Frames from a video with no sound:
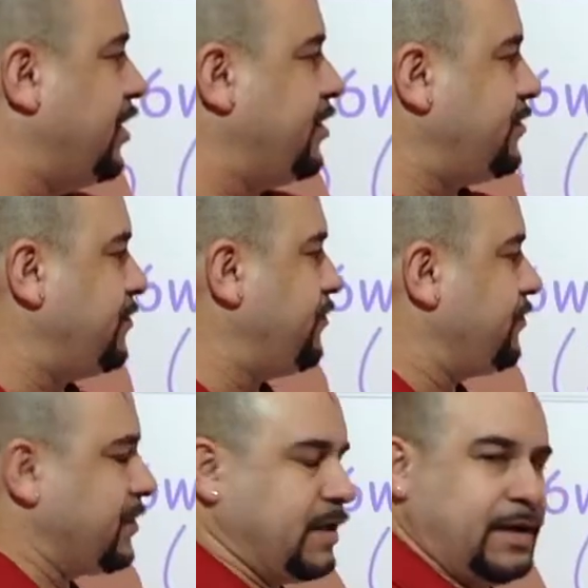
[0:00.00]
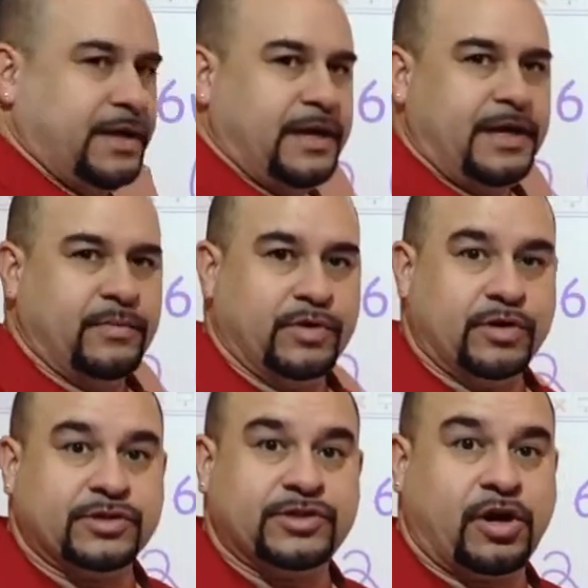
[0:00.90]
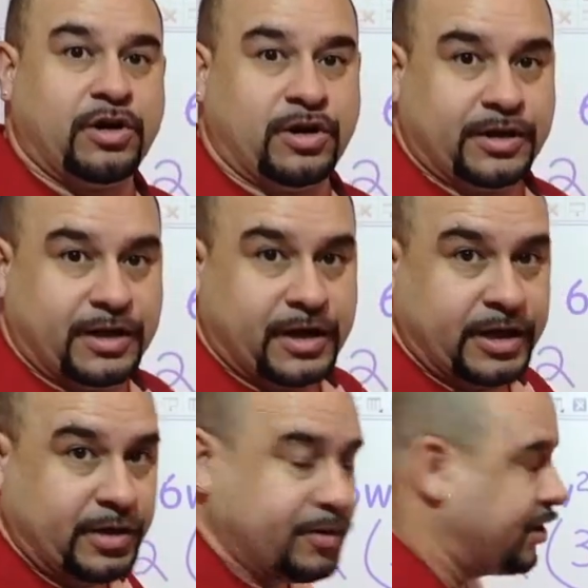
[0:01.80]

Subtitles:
here, and we're going to start on it. Now, here we